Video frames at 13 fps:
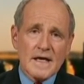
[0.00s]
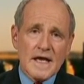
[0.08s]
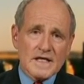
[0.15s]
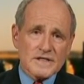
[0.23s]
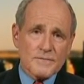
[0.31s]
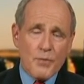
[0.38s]

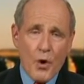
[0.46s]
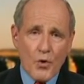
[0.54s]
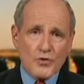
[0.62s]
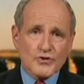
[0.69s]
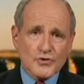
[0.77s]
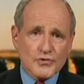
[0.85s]
as
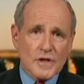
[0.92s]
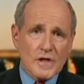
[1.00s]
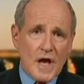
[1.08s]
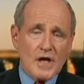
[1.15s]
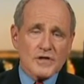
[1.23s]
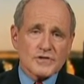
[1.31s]
opposed to the
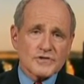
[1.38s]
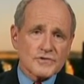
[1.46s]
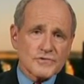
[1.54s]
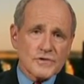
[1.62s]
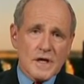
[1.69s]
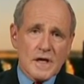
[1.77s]

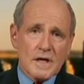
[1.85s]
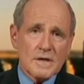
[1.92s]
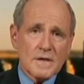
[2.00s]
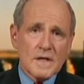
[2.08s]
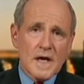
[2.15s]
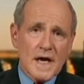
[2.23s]
larger
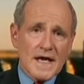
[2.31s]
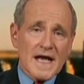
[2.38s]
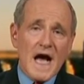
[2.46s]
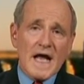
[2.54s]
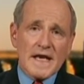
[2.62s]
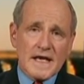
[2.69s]

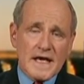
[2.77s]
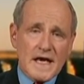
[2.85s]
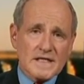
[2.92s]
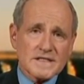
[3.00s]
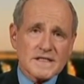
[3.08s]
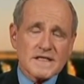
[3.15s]
iconic
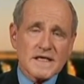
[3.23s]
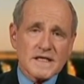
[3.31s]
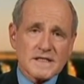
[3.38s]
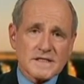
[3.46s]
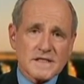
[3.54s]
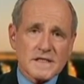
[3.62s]
kinds of
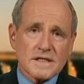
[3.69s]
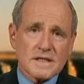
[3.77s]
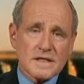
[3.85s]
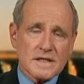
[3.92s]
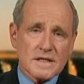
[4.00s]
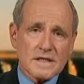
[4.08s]
things
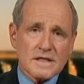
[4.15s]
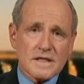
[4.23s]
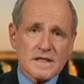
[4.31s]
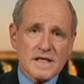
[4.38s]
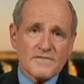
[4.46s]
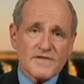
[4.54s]

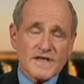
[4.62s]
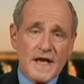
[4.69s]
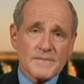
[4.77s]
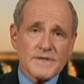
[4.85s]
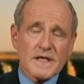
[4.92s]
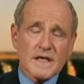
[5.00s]
that they've
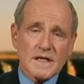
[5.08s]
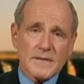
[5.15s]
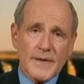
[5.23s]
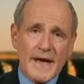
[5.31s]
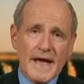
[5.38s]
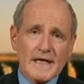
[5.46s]
attempted in the
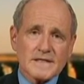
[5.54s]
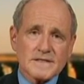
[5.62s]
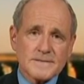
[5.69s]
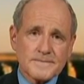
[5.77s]
past.